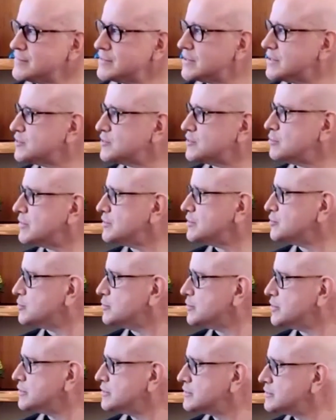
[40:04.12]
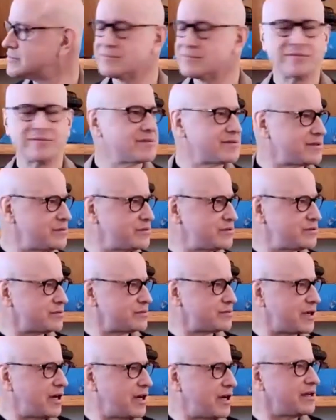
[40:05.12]
You guys know Maizumi? It was
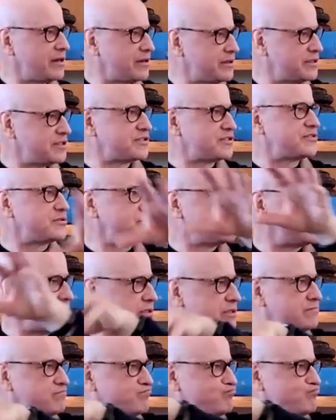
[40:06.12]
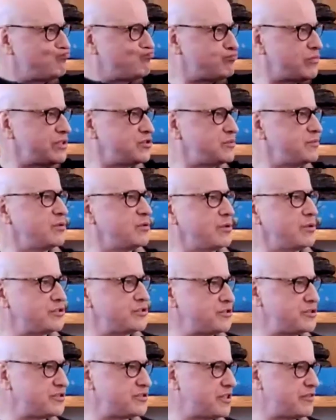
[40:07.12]
Katagiri Suzuki. Maizumi
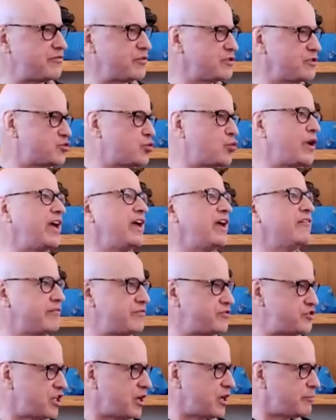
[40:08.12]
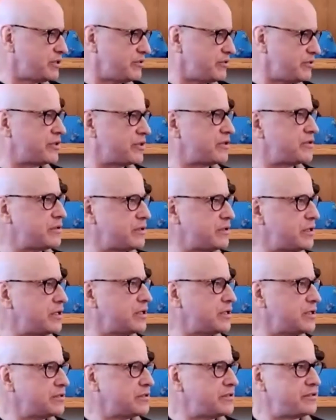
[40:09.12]
Roshi is that first wave of Japanese Zen
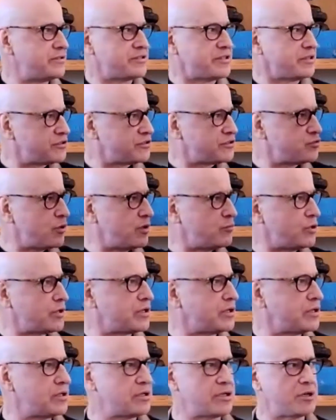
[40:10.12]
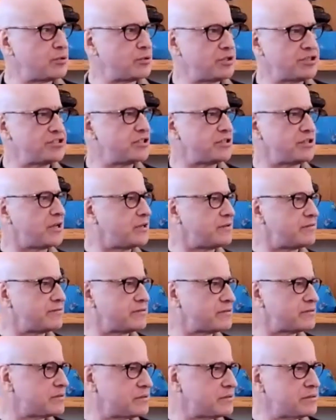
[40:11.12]
teachers. That was his one book. Appreciate your life.
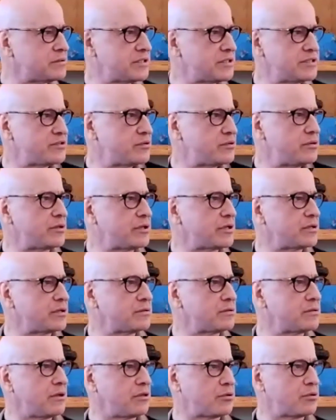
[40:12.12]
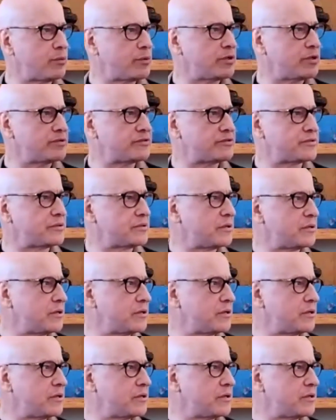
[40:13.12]
That's the whole thing. 3 words.